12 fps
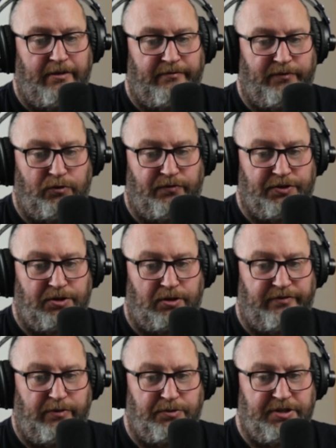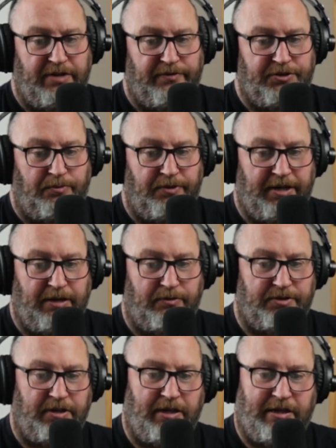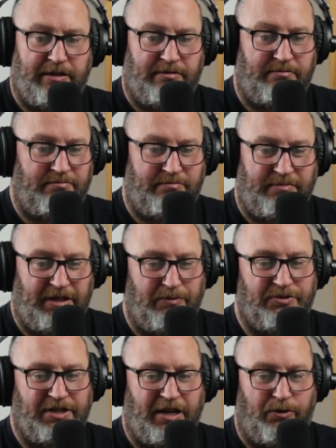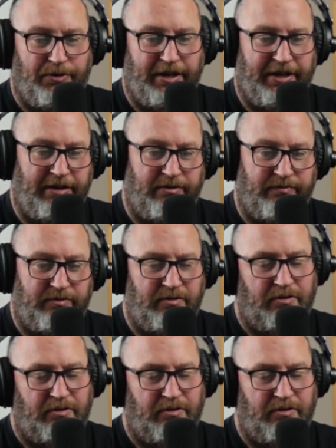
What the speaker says: Food photography was never something it was that old idea of,